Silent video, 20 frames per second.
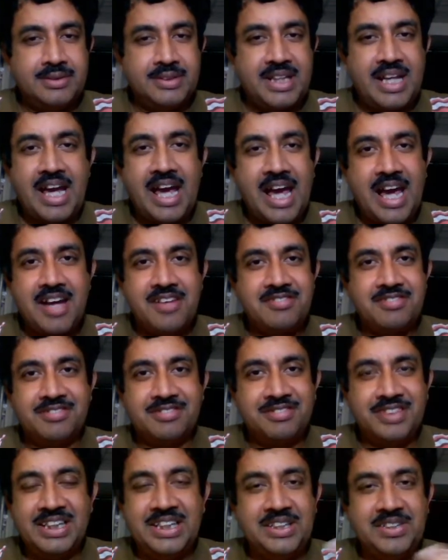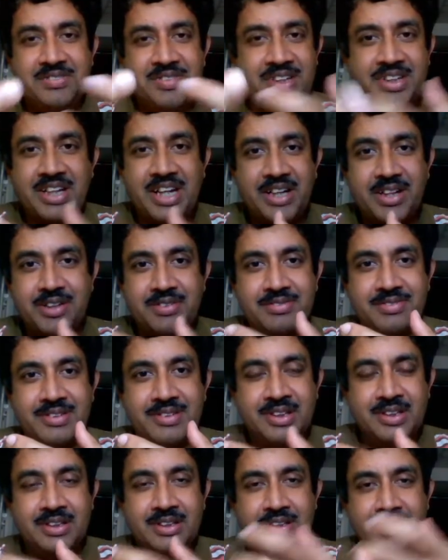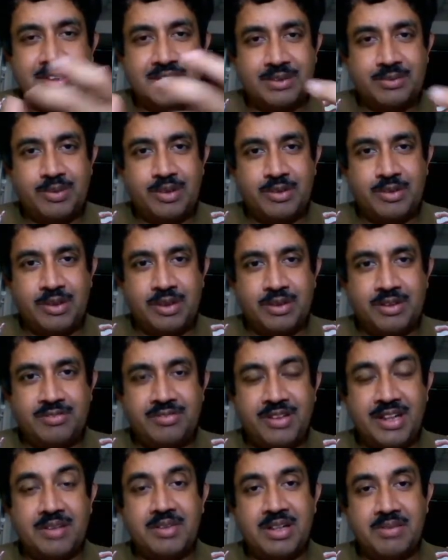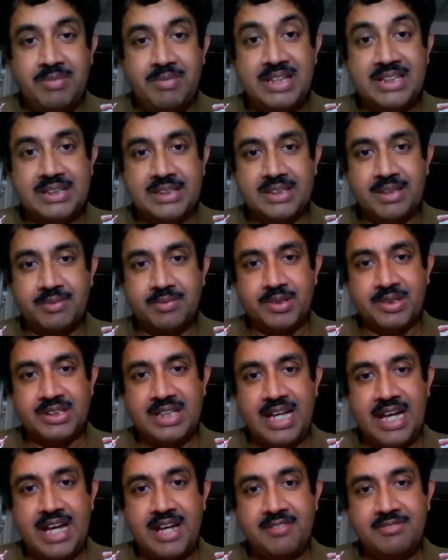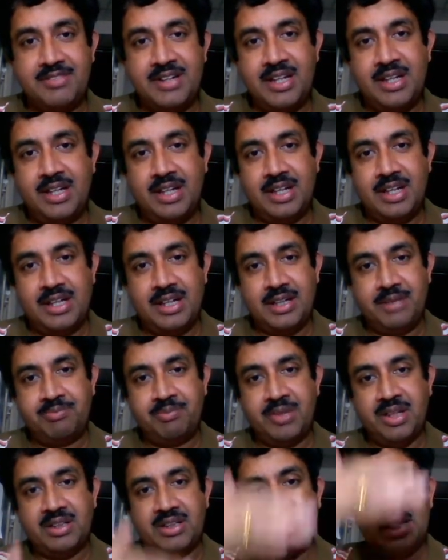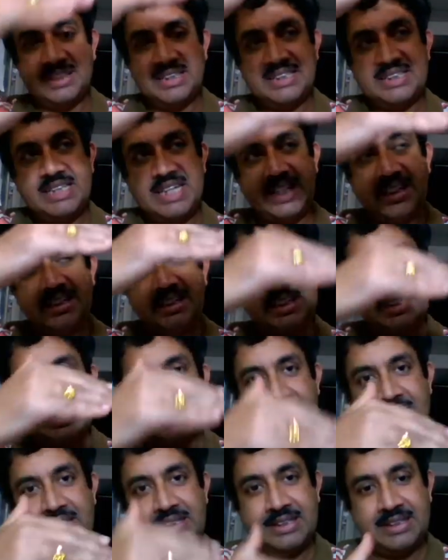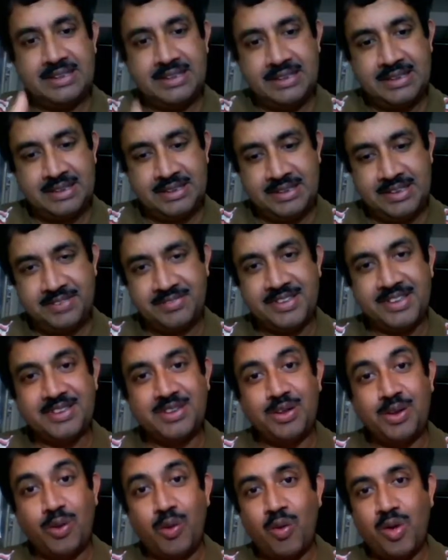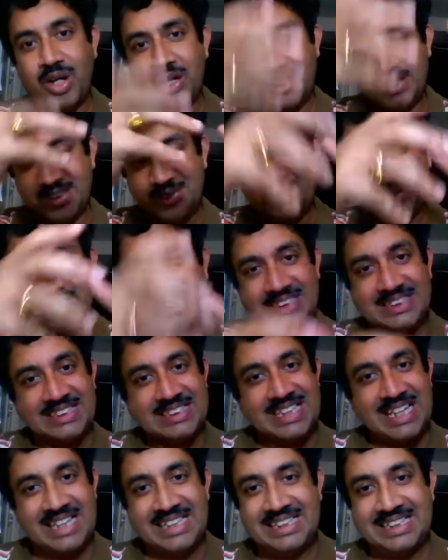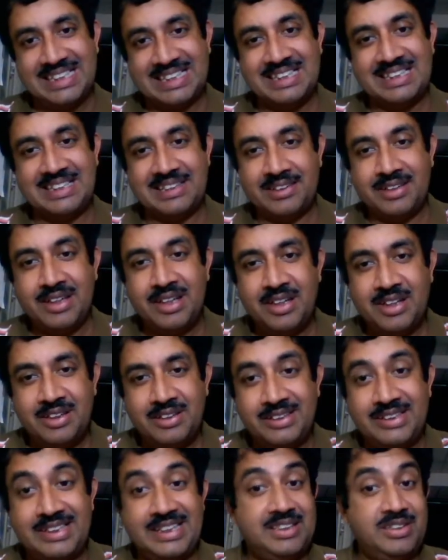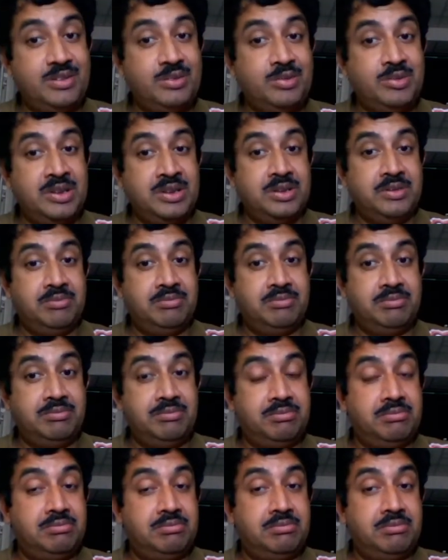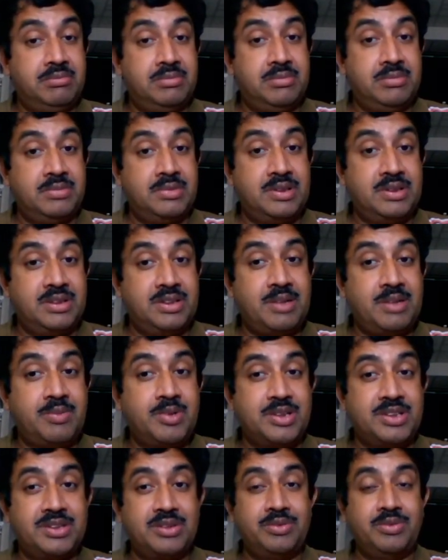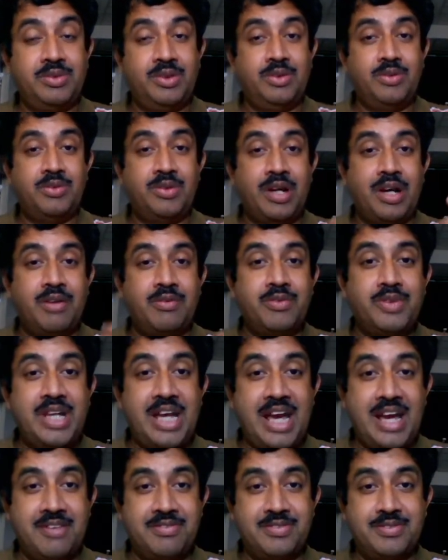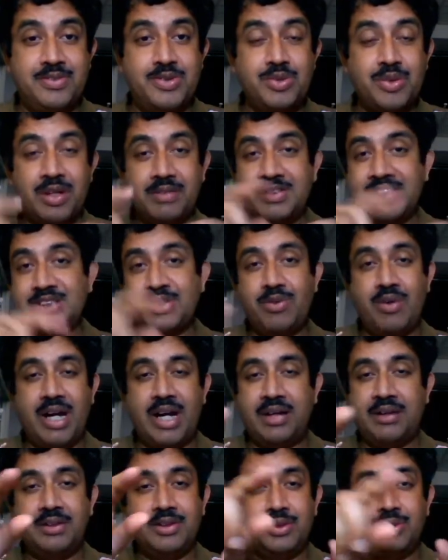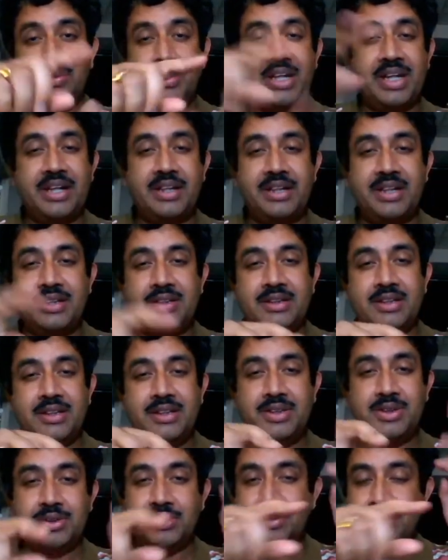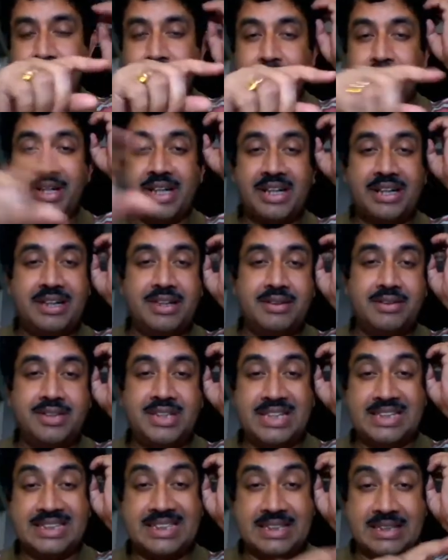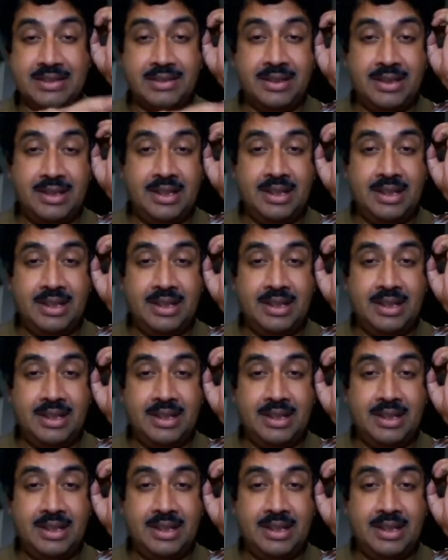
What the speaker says: they have very different kind of fundamental basis. Suppose they have 36 different locals, one inside another. Then suppose we have 12 square dodecanian tensor,